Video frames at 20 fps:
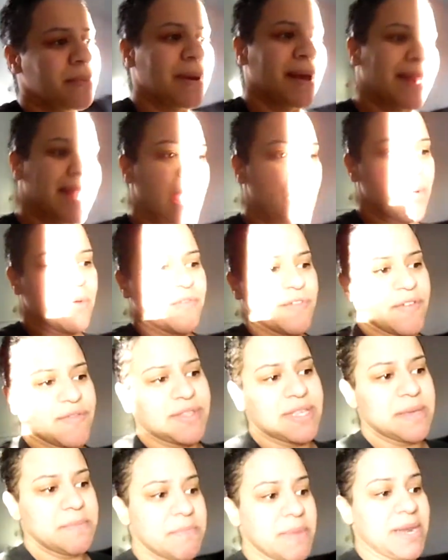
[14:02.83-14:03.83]
about an hour and
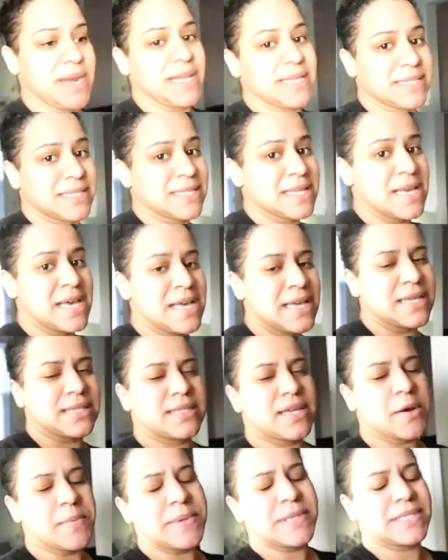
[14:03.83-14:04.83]
15 minutes.
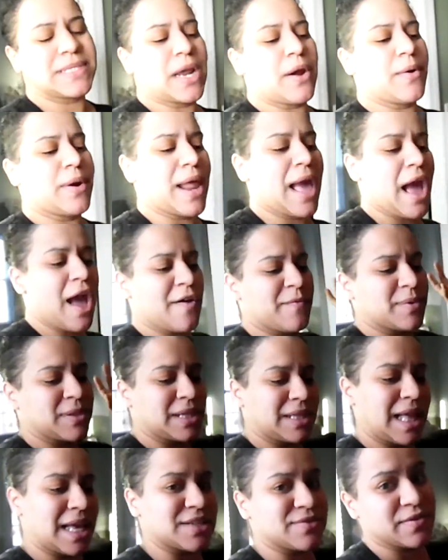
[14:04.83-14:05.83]
This therapy's an hour and a half,
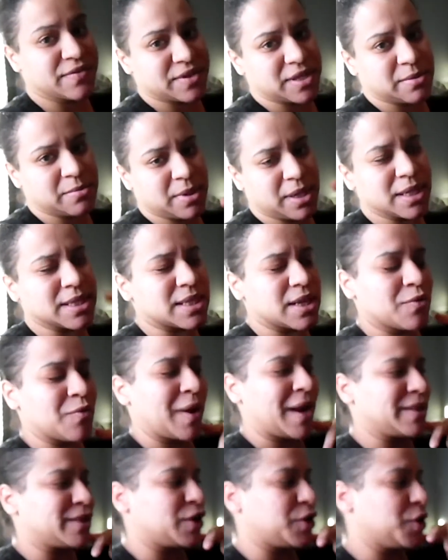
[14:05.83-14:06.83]
but the last 15 minutes they
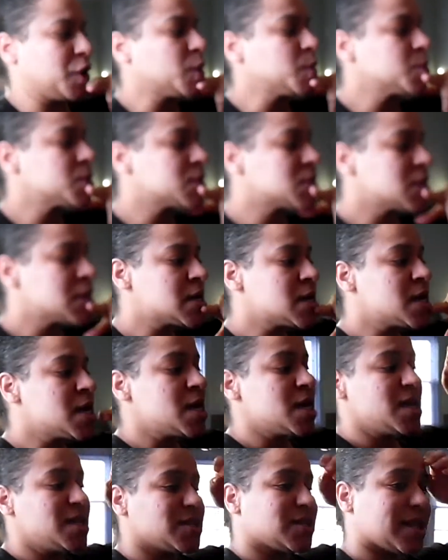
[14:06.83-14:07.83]
write their notes.
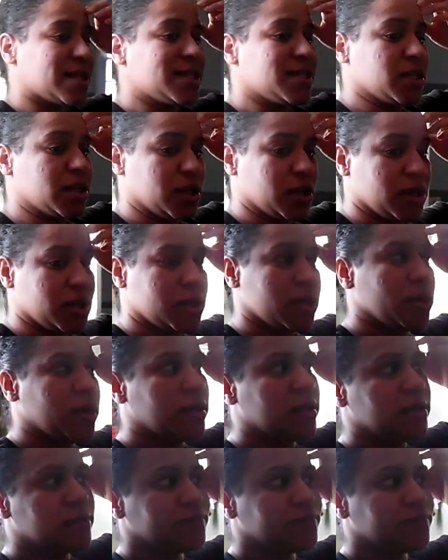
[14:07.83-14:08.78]
So that's a good